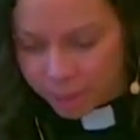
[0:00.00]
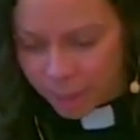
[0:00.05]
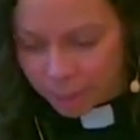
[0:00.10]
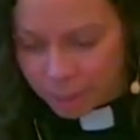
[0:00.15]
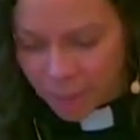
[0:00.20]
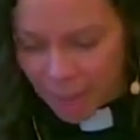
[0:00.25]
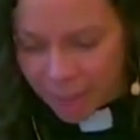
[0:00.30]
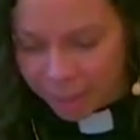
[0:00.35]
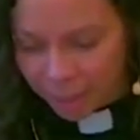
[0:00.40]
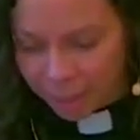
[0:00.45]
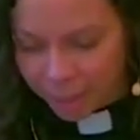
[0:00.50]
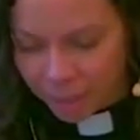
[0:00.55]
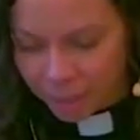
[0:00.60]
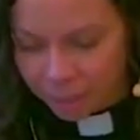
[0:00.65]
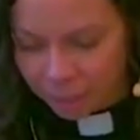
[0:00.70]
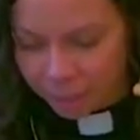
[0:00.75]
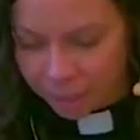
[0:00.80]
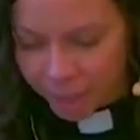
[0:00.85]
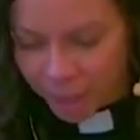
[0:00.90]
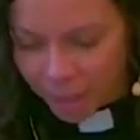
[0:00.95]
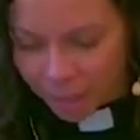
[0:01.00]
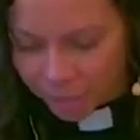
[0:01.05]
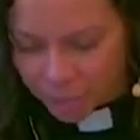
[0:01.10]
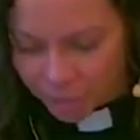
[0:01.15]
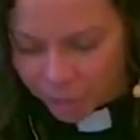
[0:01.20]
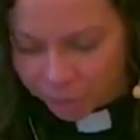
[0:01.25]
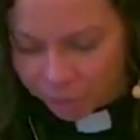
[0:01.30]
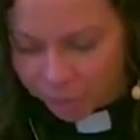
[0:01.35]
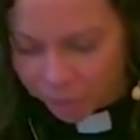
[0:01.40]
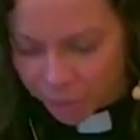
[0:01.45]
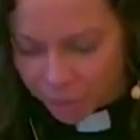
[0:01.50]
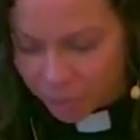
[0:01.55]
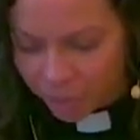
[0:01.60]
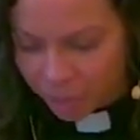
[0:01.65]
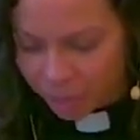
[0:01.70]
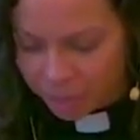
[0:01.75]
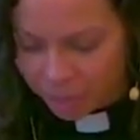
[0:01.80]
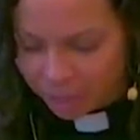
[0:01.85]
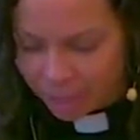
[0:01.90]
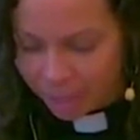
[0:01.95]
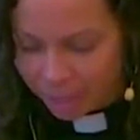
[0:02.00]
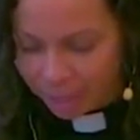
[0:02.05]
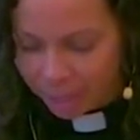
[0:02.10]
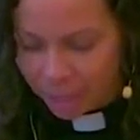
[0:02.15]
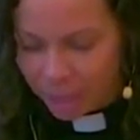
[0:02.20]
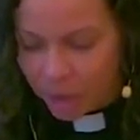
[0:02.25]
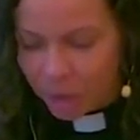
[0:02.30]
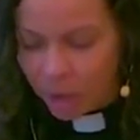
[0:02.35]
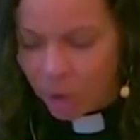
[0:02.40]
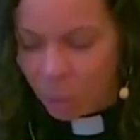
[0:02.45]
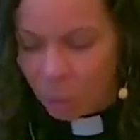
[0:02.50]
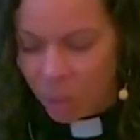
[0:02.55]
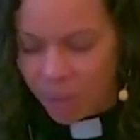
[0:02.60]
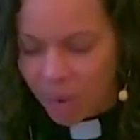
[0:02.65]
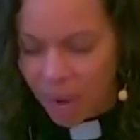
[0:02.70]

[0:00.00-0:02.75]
This is Habakkuk's reaction, verse 16.